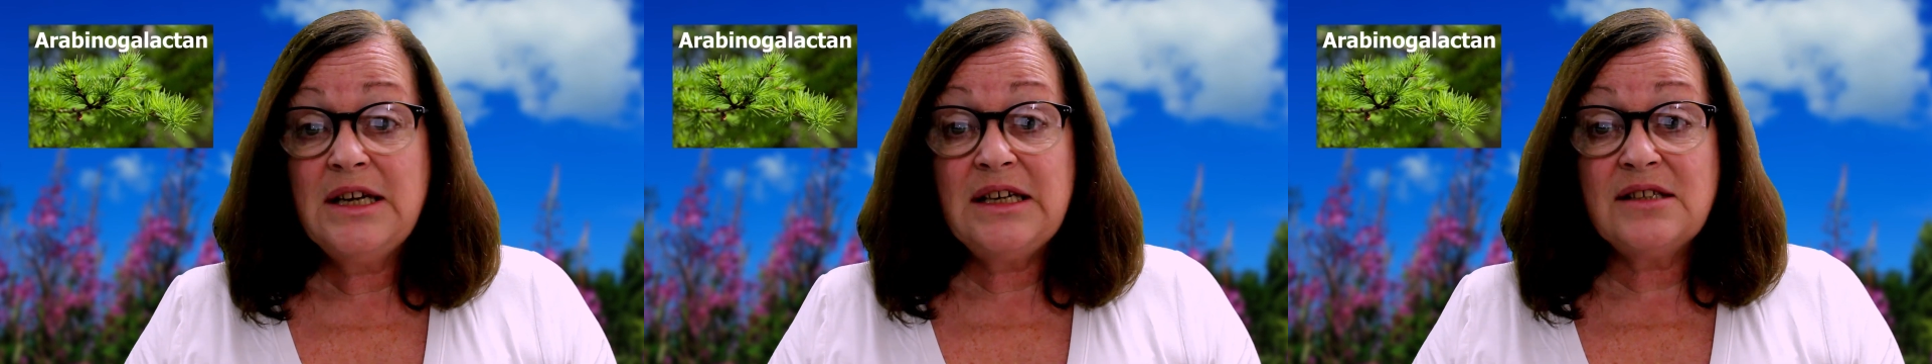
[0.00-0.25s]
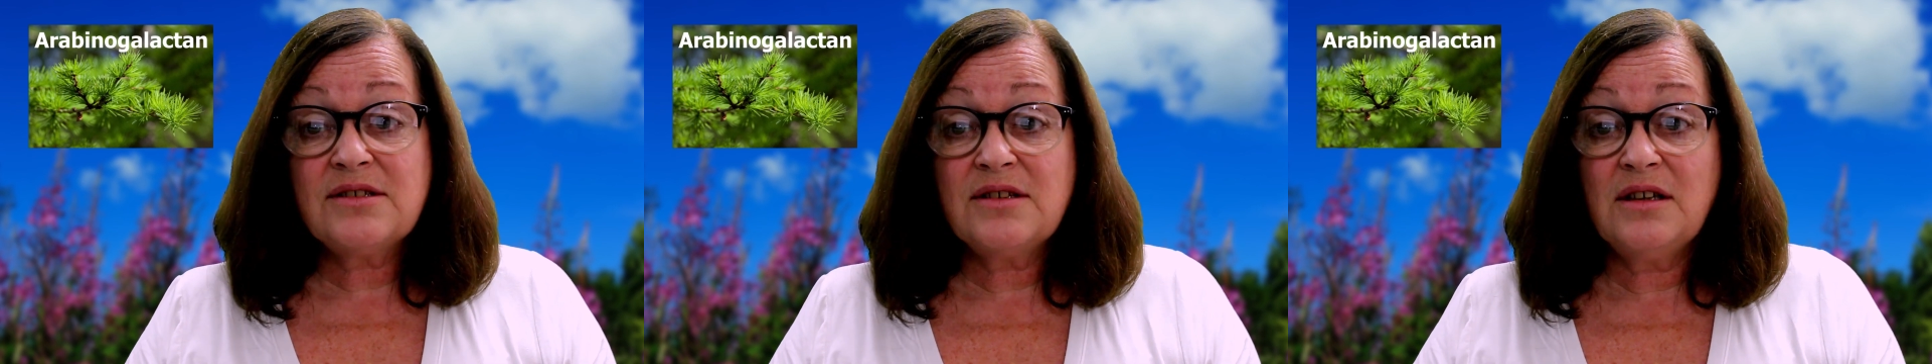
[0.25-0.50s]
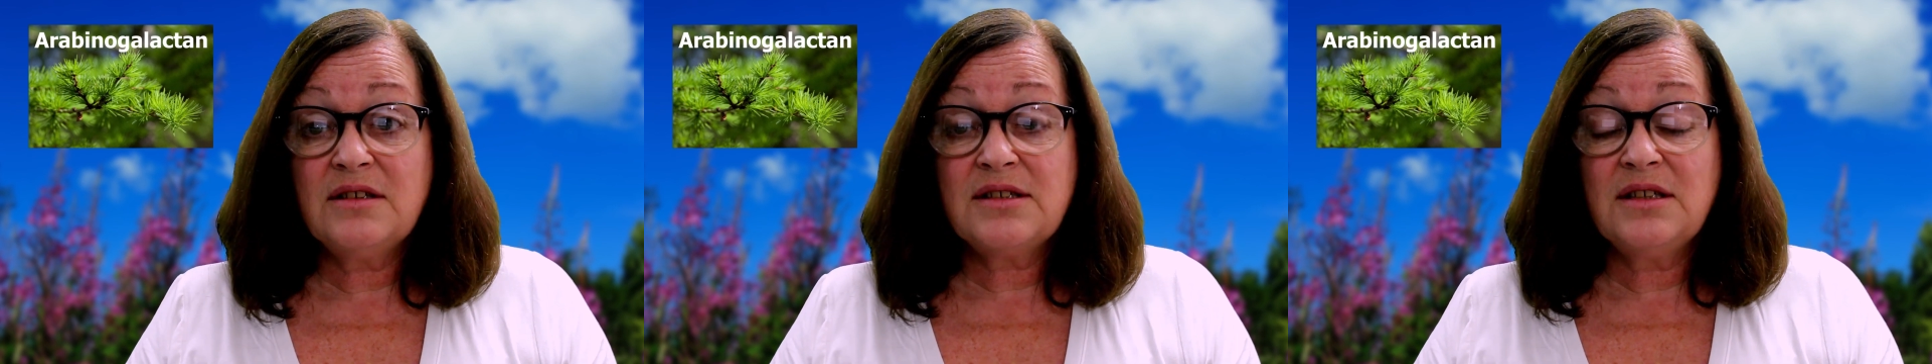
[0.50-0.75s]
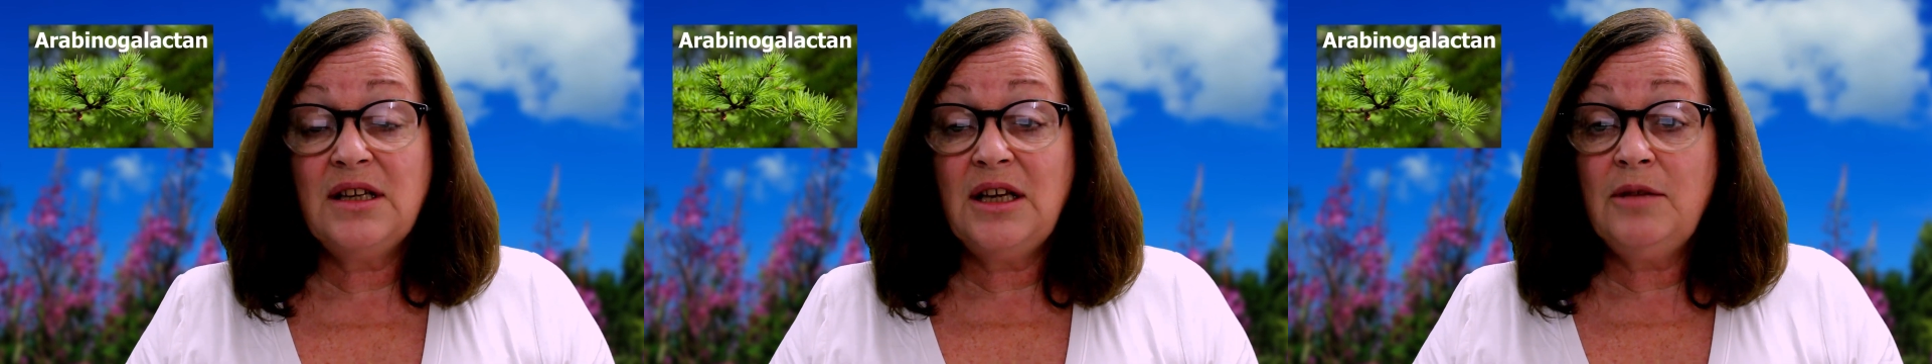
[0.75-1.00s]
exert
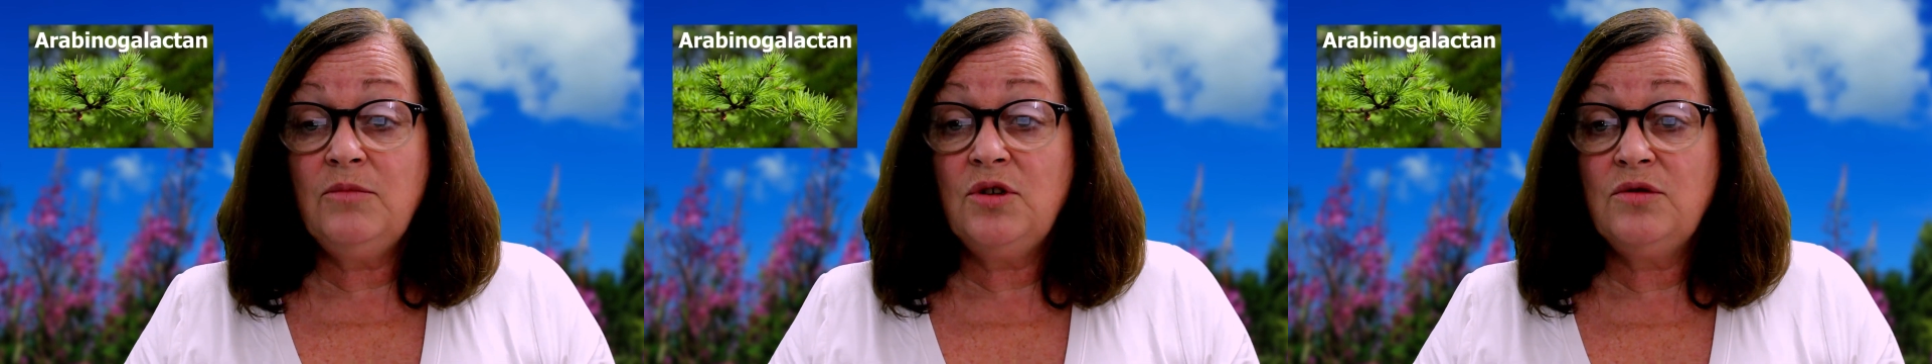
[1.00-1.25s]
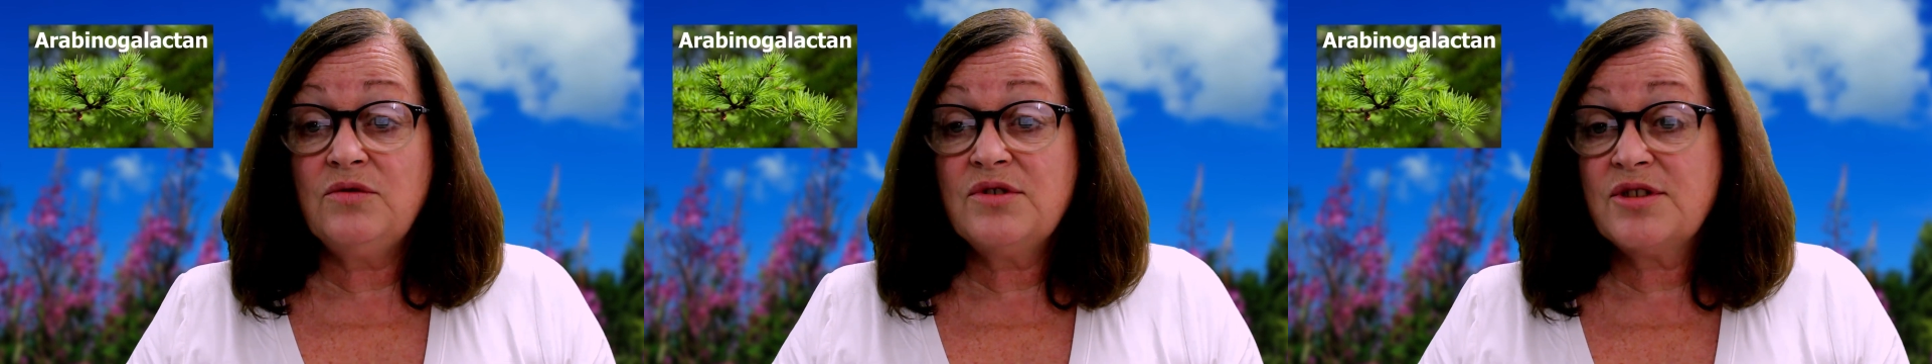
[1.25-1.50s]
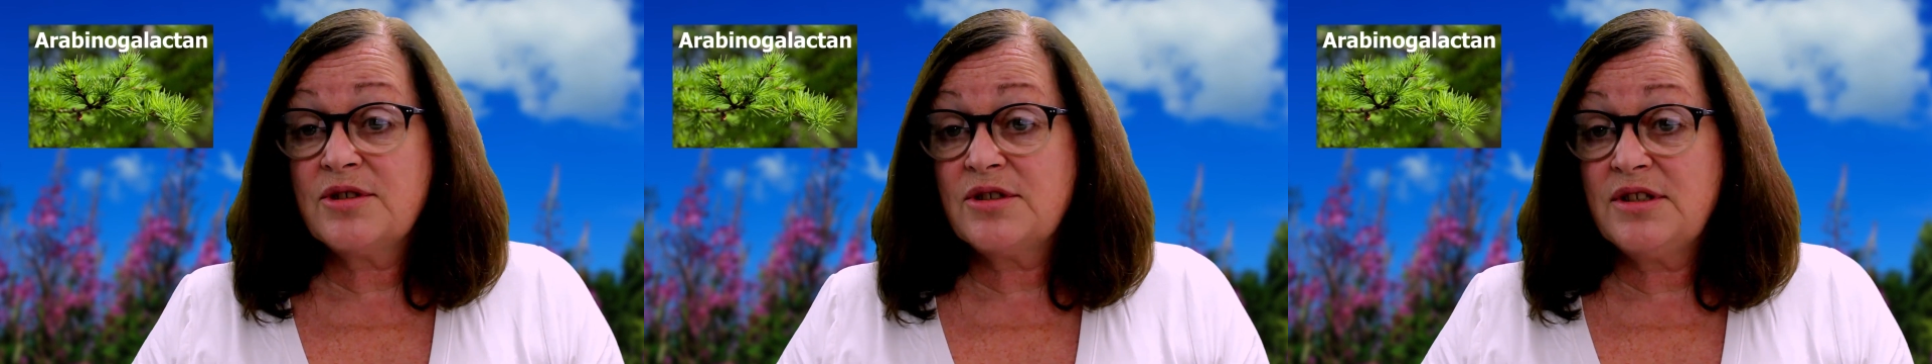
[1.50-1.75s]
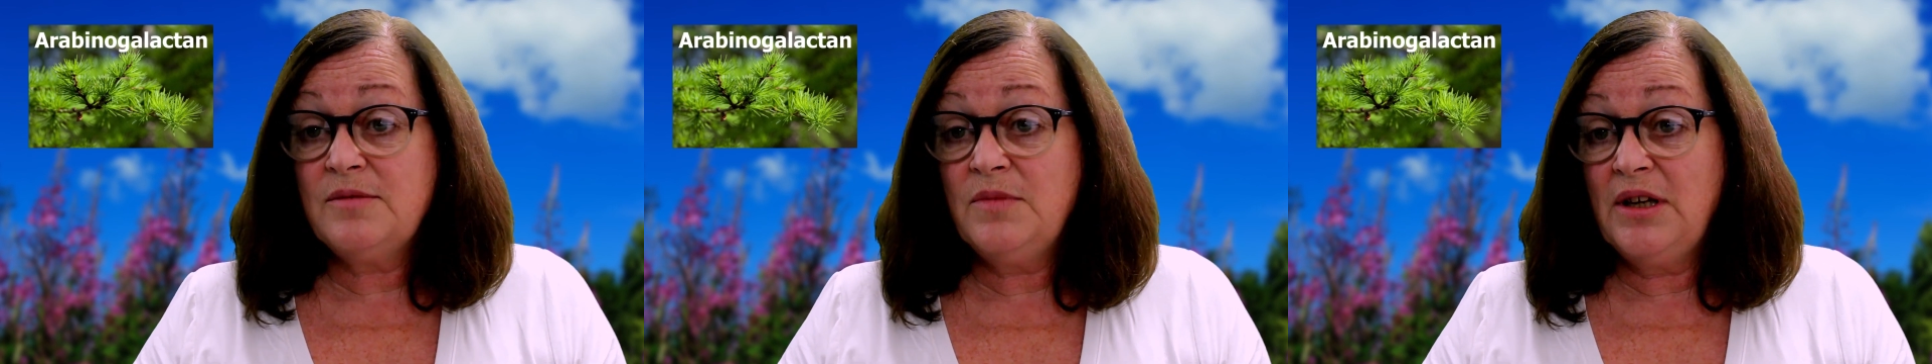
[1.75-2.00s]
an
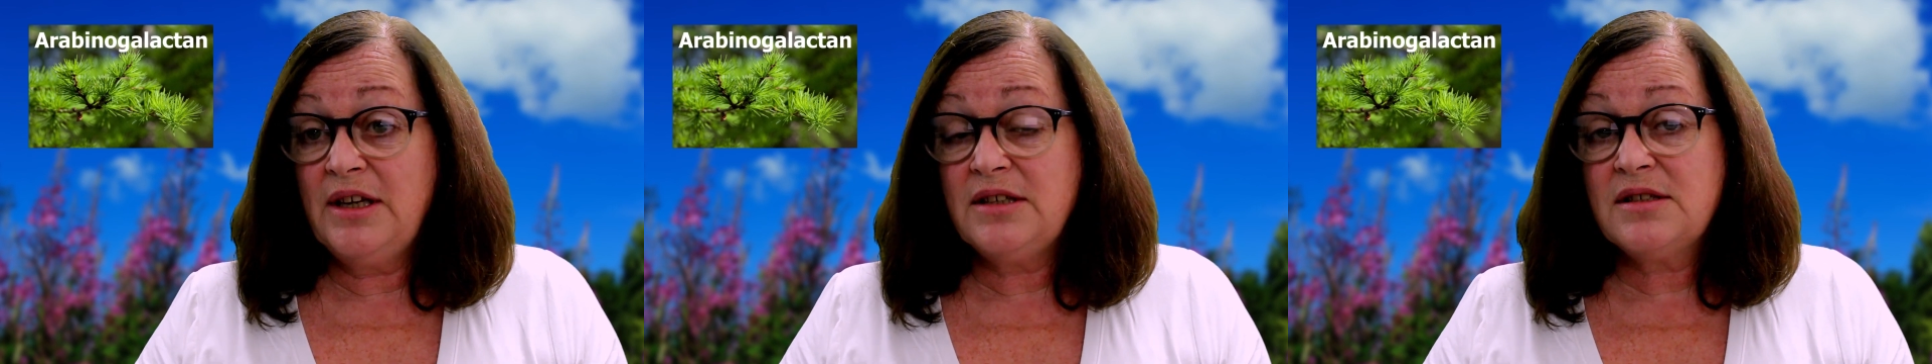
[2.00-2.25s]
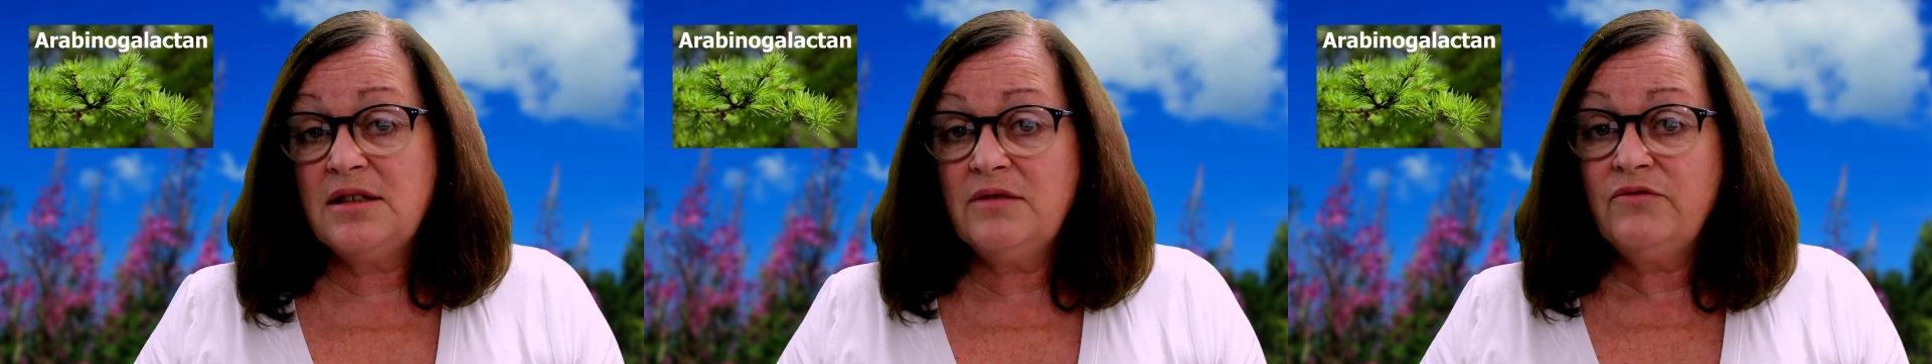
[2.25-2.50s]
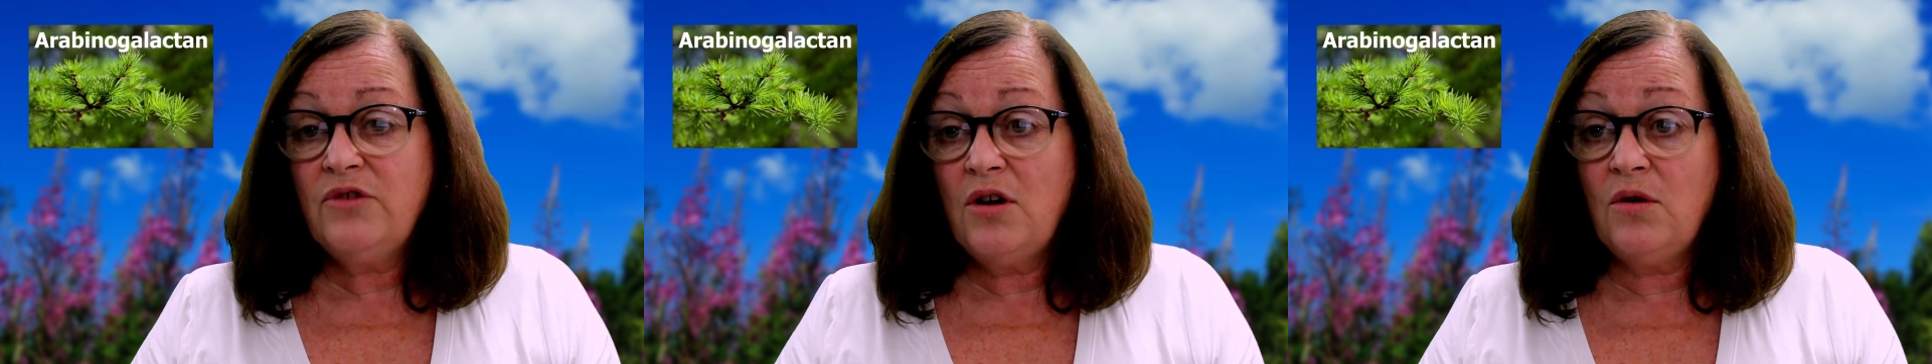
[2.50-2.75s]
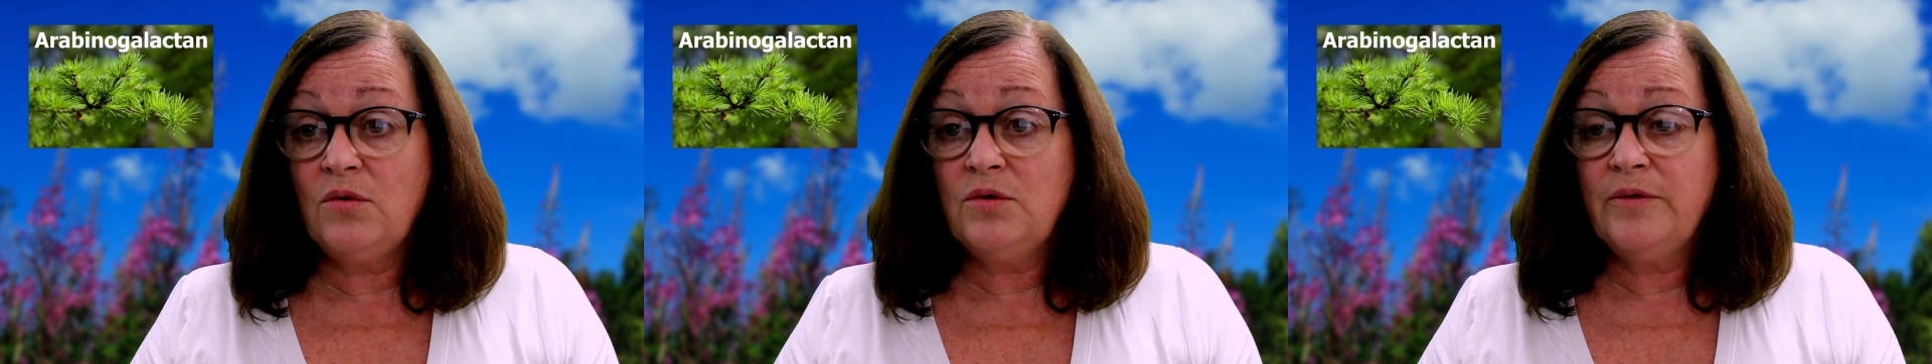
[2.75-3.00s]
immune-stimulating
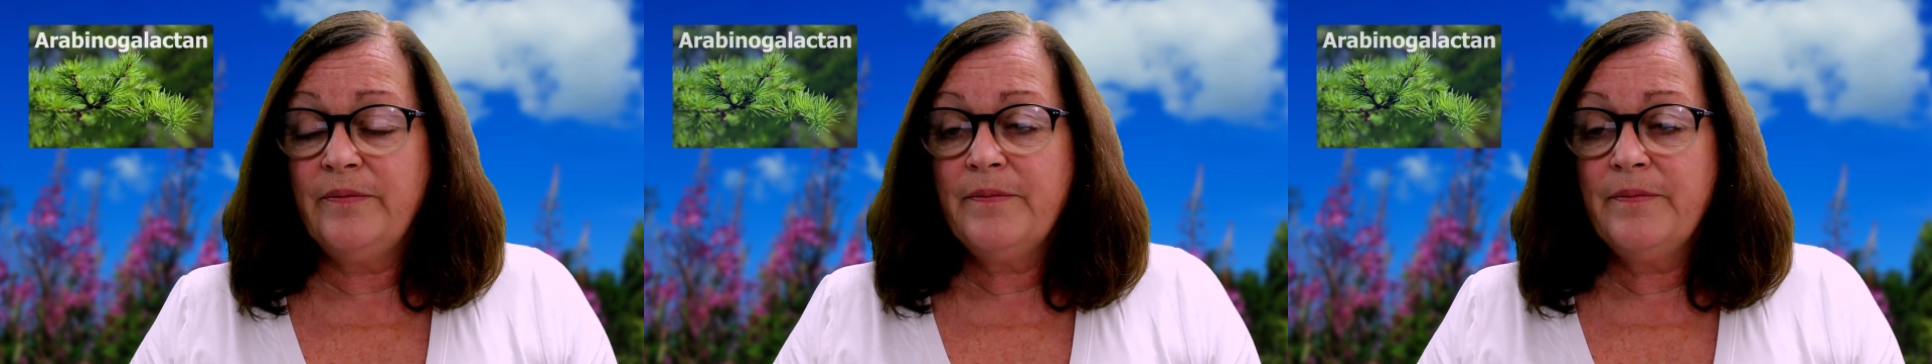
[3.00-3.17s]
role.